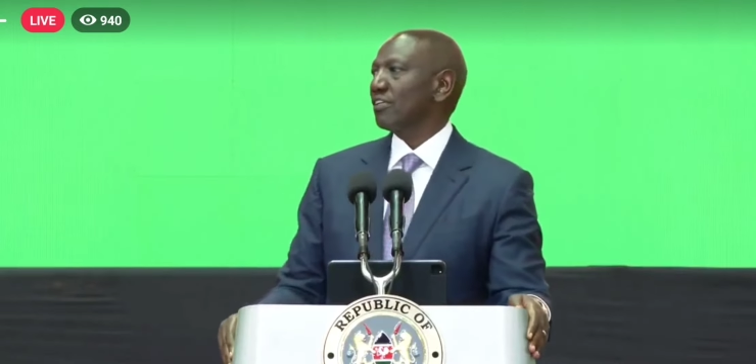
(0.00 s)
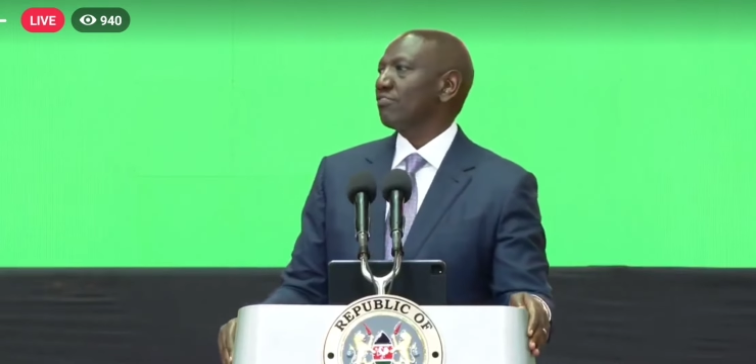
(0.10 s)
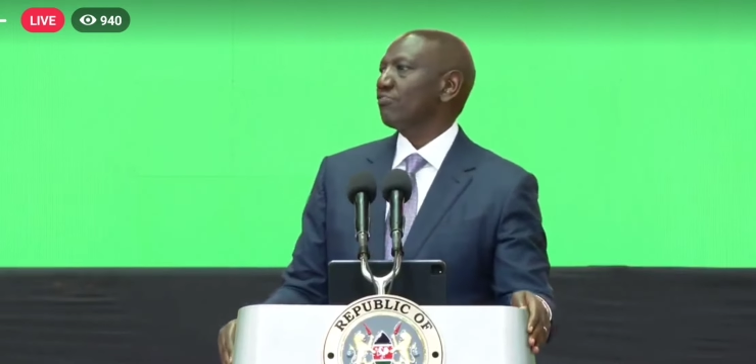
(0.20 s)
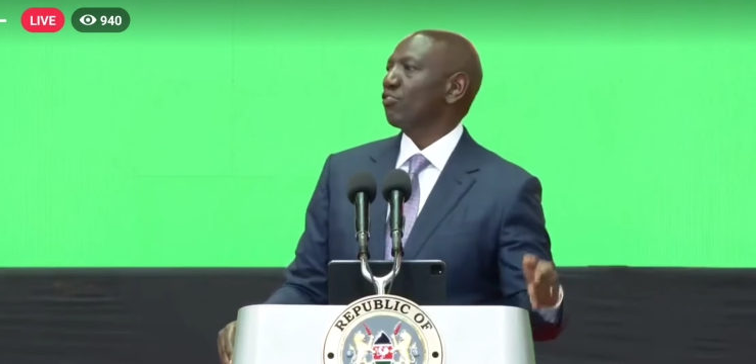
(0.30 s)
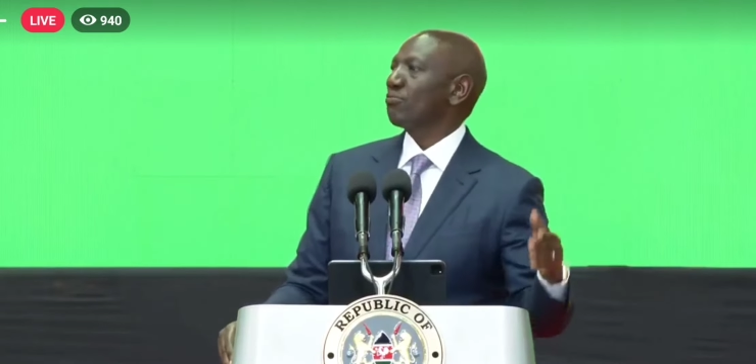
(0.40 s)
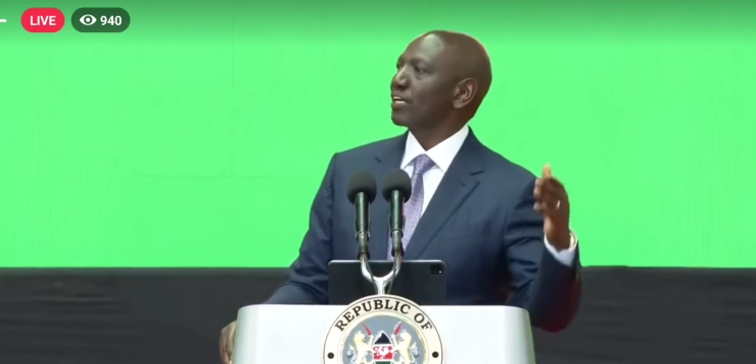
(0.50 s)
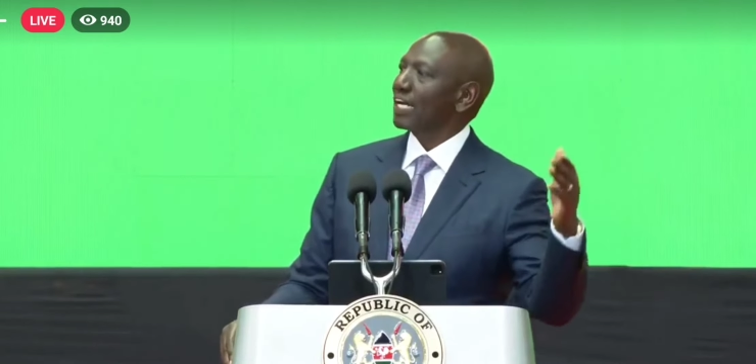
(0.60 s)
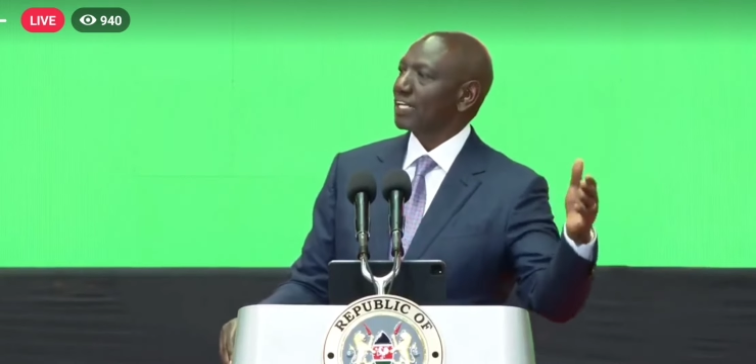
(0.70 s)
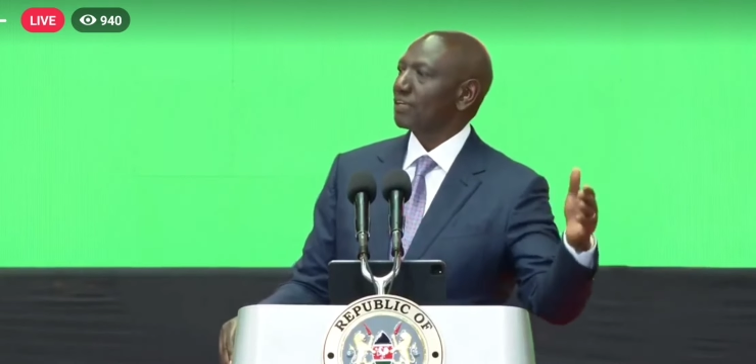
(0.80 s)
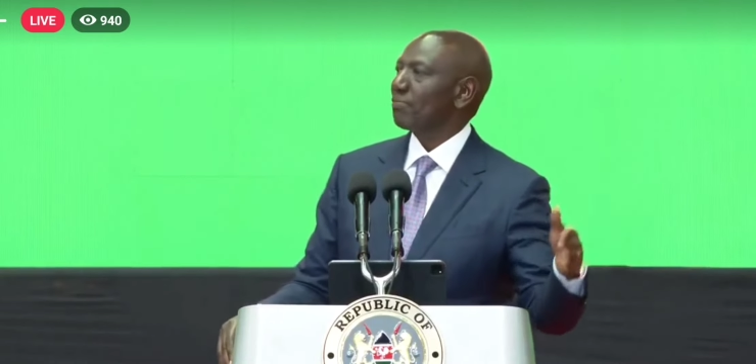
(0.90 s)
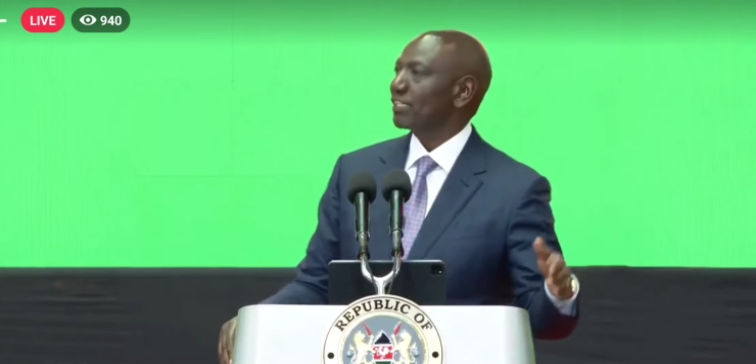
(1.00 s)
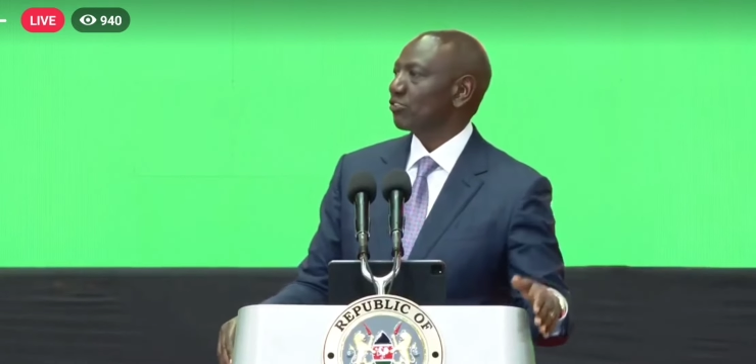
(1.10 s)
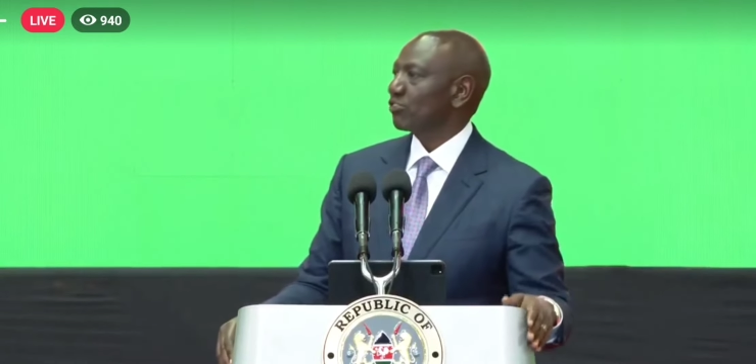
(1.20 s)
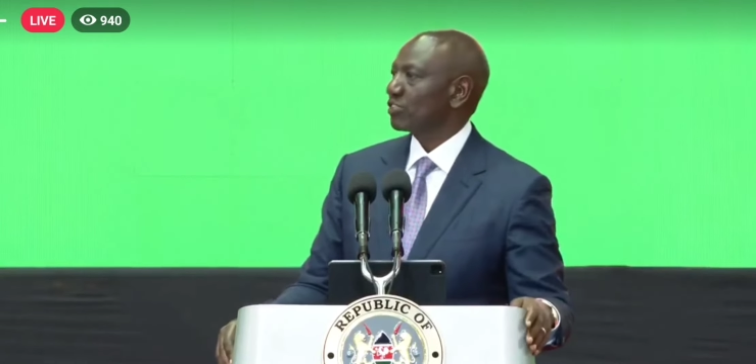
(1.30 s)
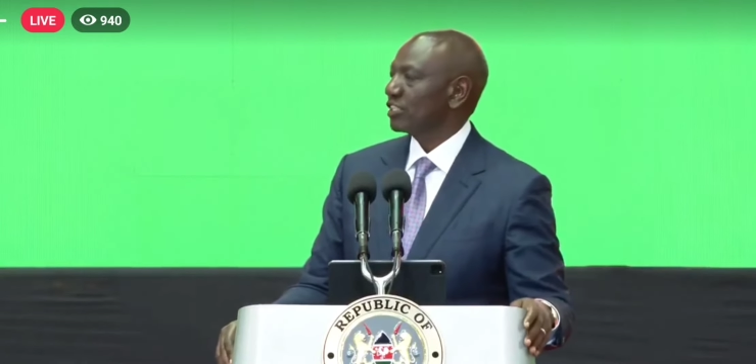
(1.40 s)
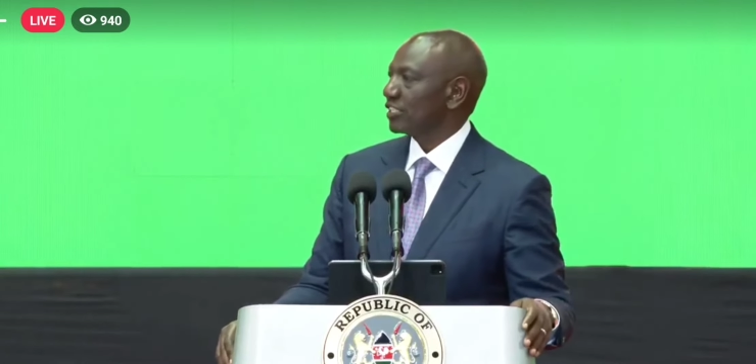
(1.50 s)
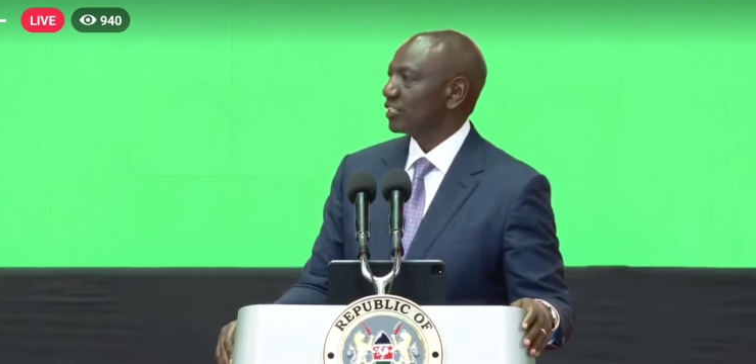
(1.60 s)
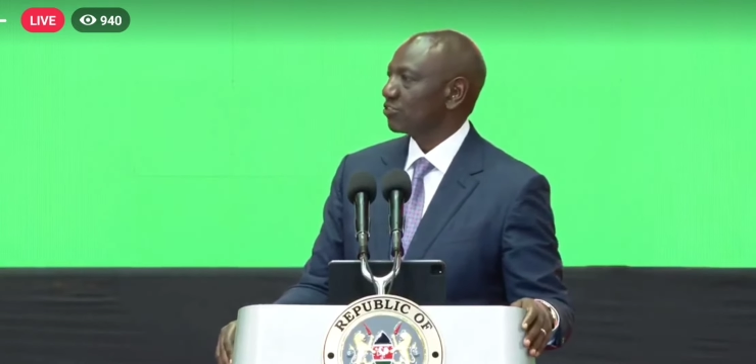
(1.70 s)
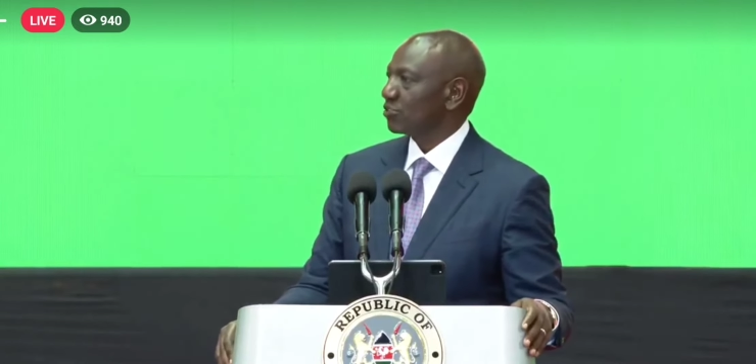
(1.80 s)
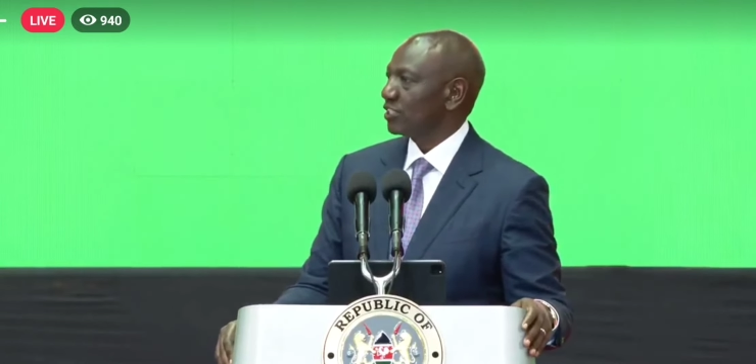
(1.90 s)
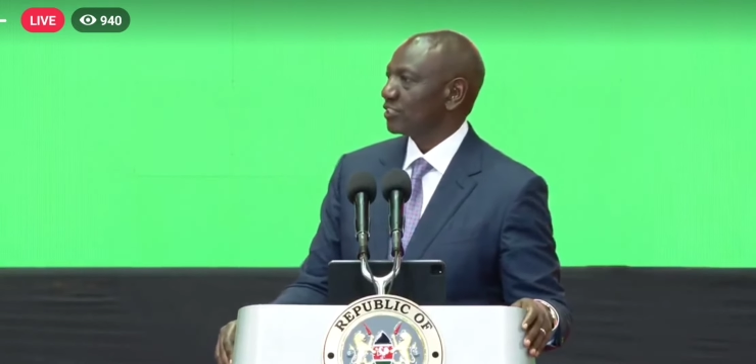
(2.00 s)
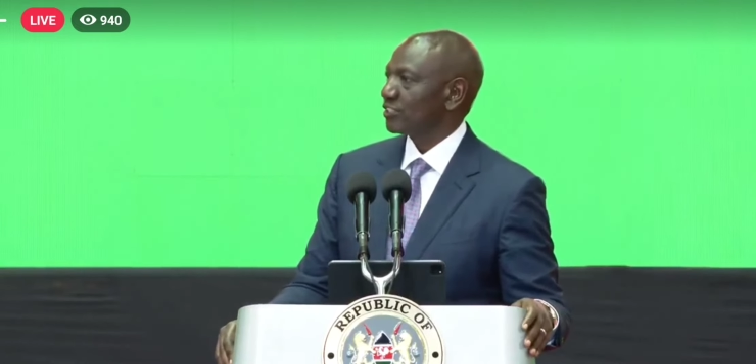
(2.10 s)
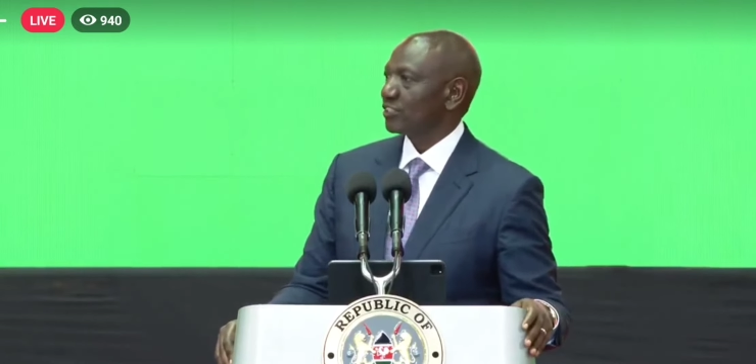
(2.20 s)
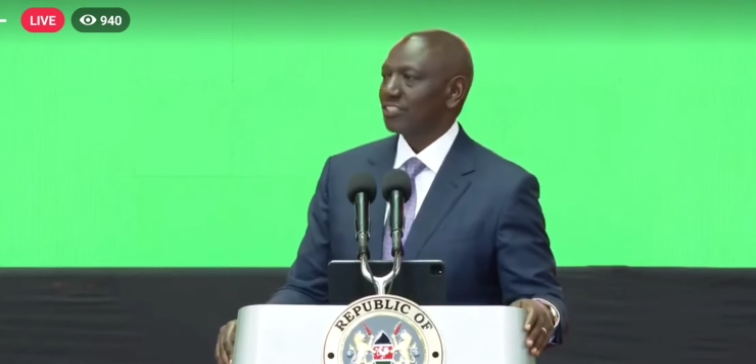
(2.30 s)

from running battles in the streets,